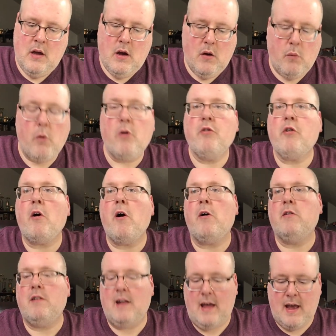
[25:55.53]
Words are hard
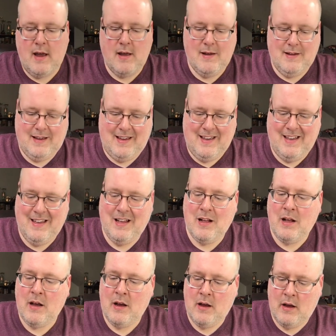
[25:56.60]
today.
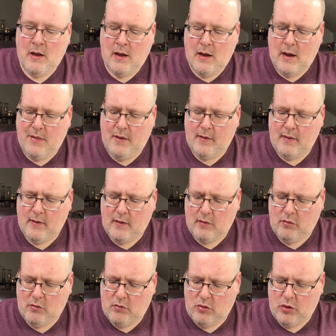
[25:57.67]
And this is a
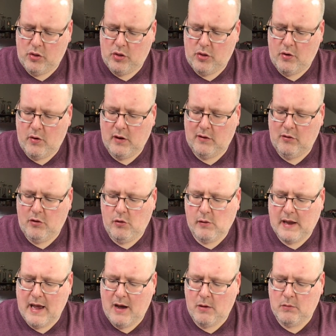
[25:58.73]
32
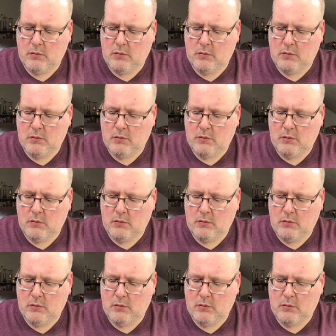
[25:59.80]
count